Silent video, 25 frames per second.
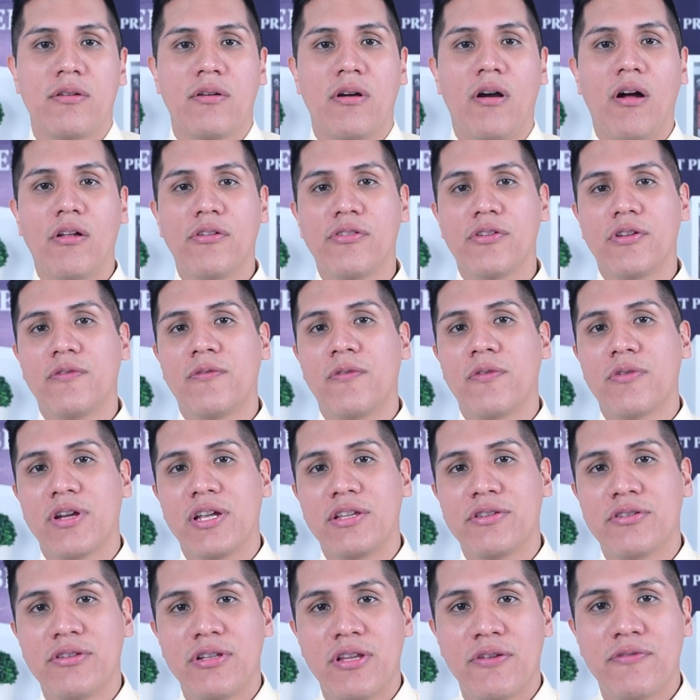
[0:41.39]
Also, don't
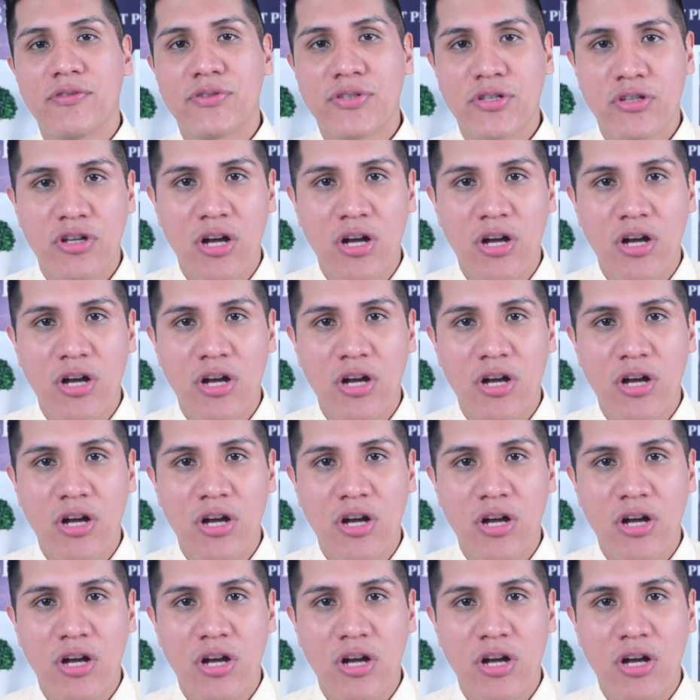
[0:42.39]
forget to leave us a